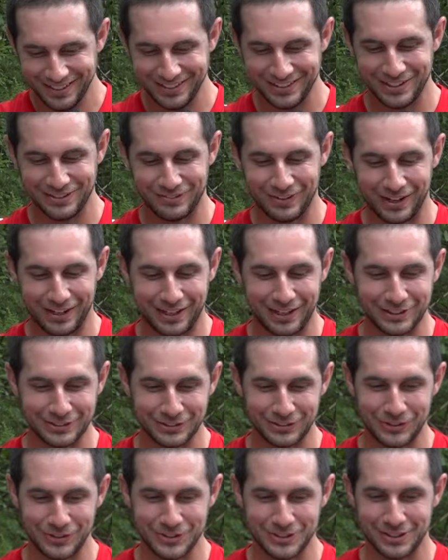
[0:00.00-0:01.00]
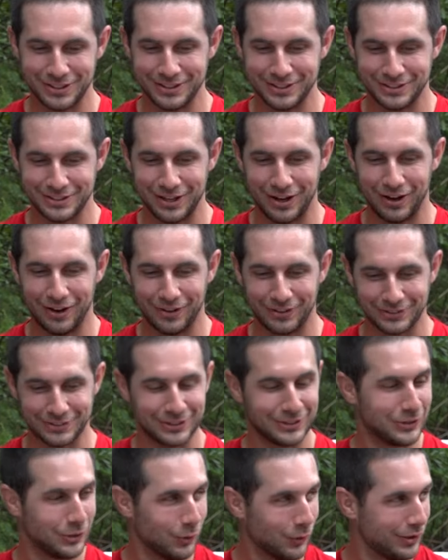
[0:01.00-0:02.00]
The Vikings are using these dogs.
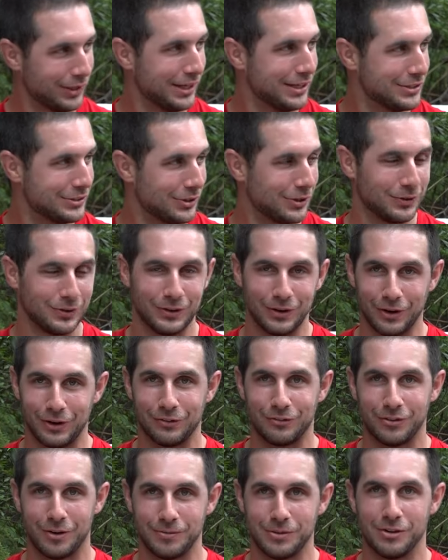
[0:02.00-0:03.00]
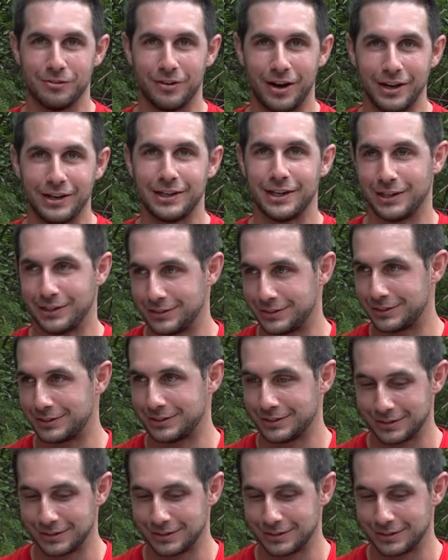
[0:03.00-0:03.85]
The Corgis are from the Vikings.